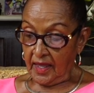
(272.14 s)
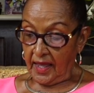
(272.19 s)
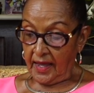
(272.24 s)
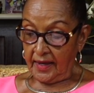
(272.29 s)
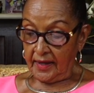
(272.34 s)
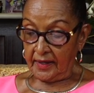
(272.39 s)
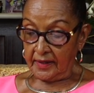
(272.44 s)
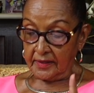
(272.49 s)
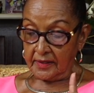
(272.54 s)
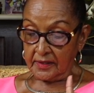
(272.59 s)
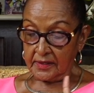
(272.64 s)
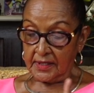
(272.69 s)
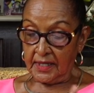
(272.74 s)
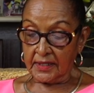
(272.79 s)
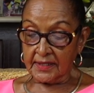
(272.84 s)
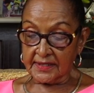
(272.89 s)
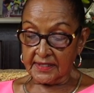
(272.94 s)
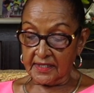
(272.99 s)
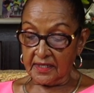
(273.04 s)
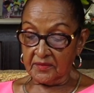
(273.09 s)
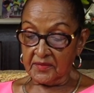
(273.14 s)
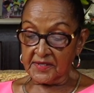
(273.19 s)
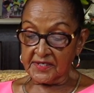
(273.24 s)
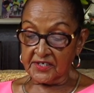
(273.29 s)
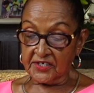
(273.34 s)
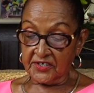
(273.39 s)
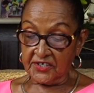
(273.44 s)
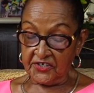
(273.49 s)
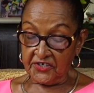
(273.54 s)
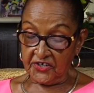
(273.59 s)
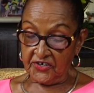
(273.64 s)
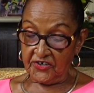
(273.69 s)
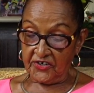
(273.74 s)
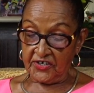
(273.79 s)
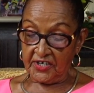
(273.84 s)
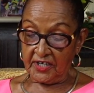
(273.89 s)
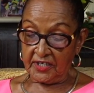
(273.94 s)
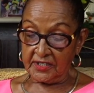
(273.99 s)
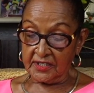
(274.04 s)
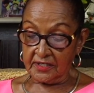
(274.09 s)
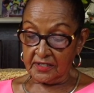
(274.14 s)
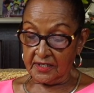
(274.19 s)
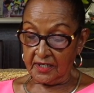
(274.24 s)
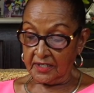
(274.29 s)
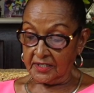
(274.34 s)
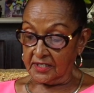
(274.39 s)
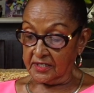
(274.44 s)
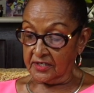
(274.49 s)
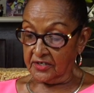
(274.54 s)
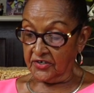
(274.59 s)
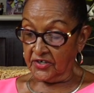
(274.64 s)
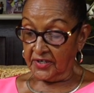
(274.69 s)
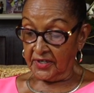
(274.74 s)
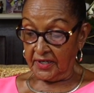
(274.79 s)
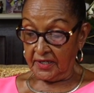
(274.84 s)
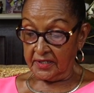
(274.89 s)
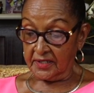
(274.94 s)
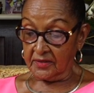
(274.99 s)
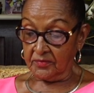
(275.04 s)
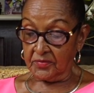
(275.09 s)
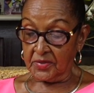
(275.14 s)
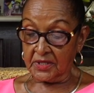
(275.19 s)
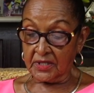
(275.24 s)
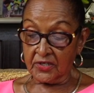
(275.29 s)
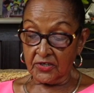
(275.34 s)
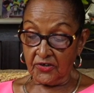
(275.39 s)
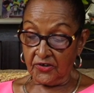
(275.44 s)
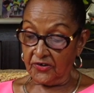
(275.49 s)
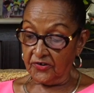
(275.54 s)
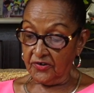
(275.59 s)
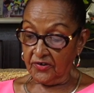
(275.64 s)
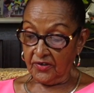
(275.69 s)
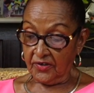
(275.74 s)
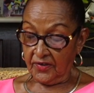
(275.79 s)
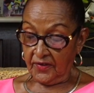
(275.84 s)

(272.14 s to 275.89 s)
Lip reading: And in that same year, 1998, a big year,